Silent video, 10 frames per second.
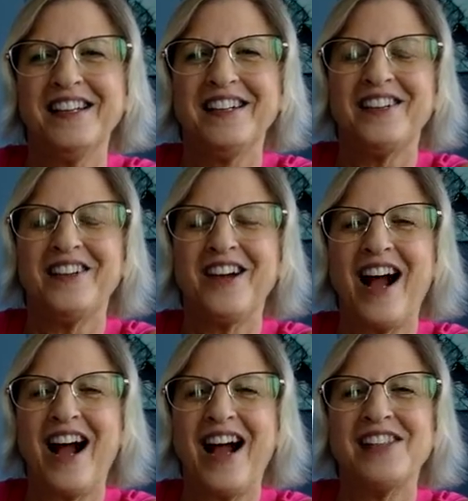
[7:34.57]
Her
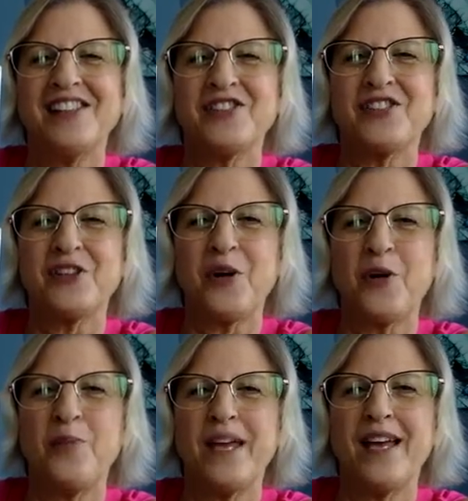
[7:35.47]
eyes are so
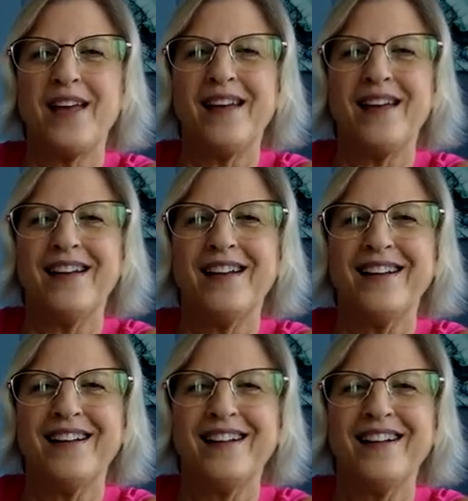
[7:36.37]
big.
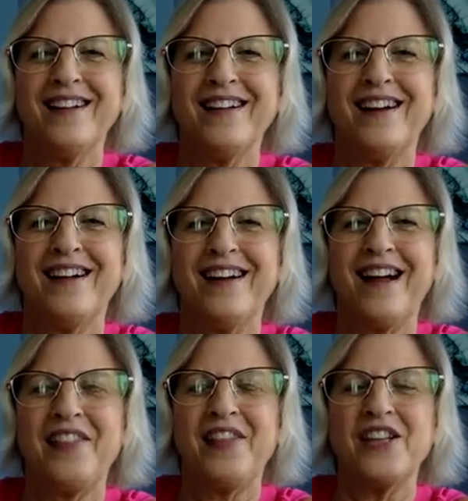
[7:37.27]
I
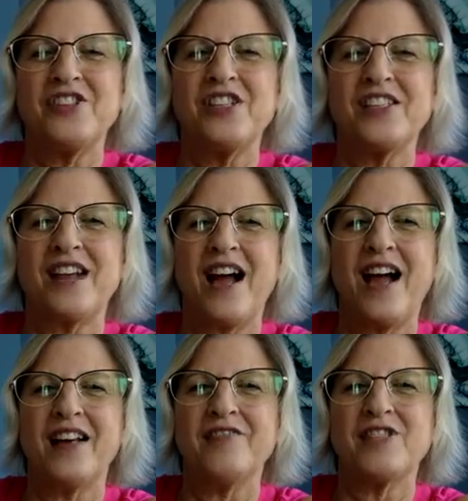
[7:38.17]
think she's kind
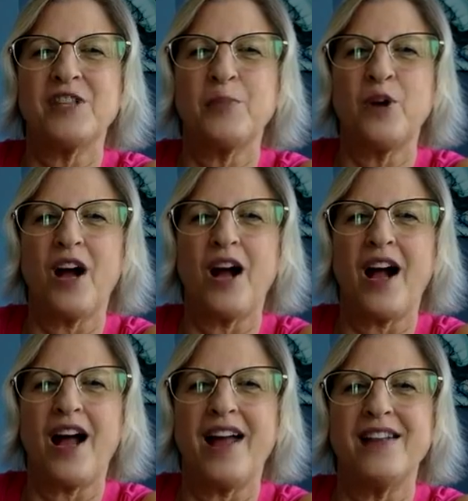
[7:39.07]
of
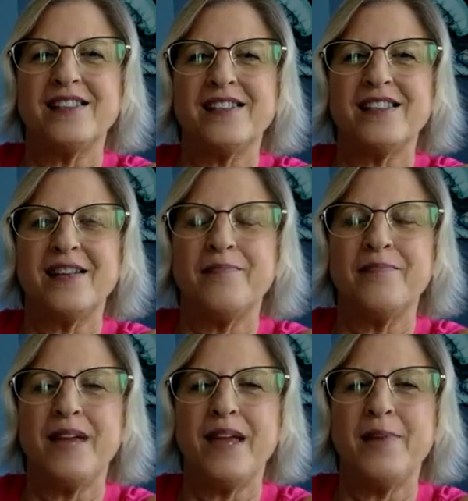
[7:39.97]
surprised and
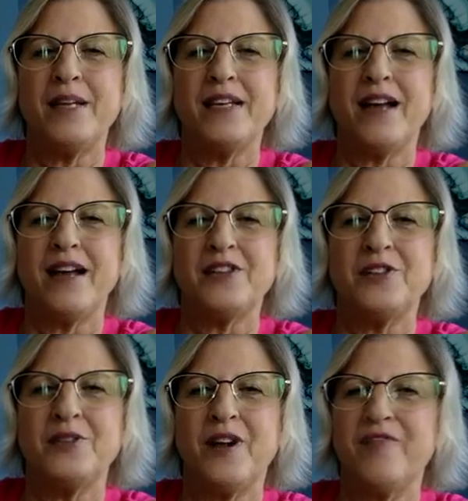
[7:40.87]
maybe not too
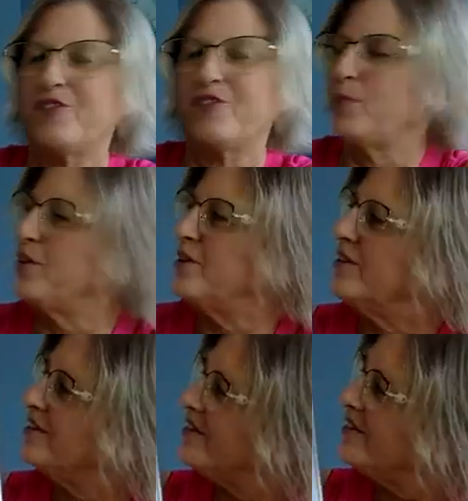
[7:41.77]
comfortable.
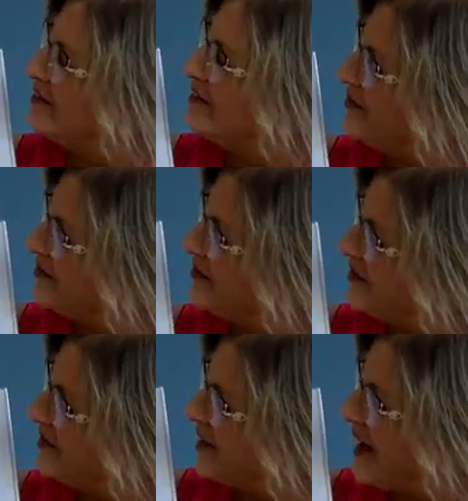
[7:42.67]

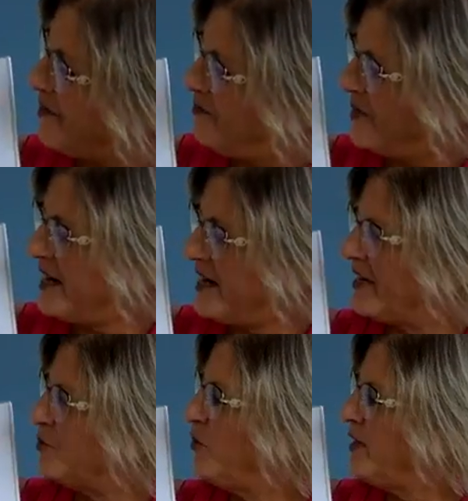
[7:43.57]
And being
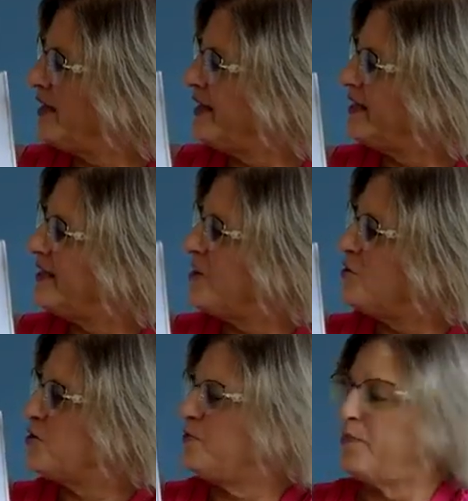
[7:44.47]
a really
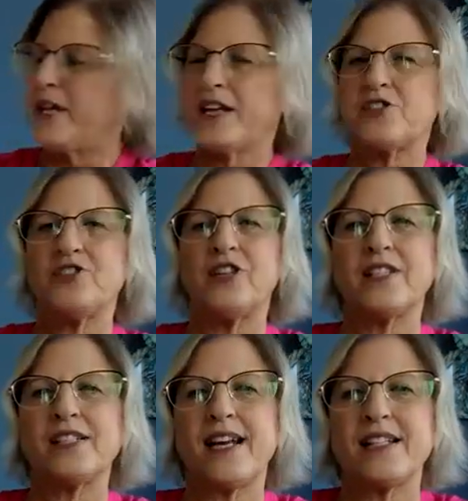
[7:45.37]
close picture
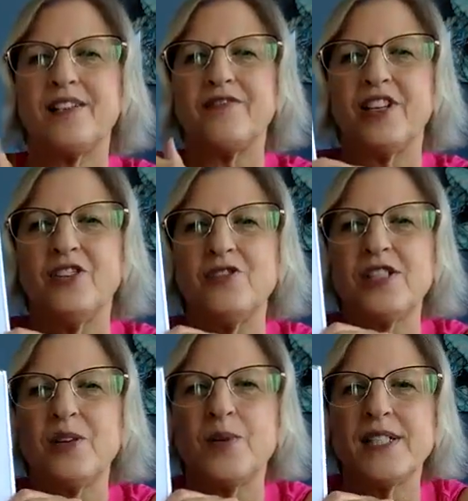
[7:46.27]
detective, can you
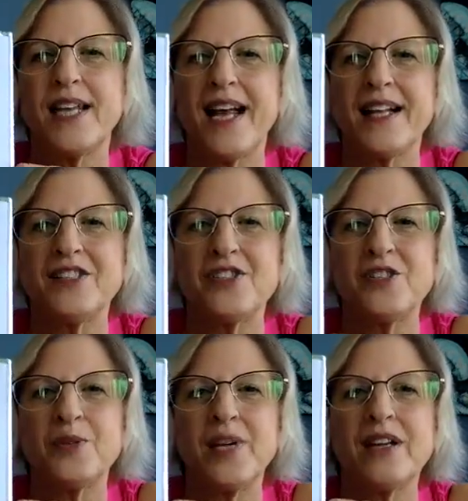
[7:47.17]
see what Dad's
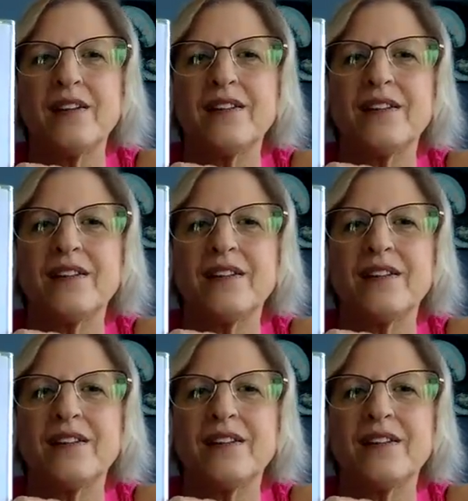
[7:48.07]
doing?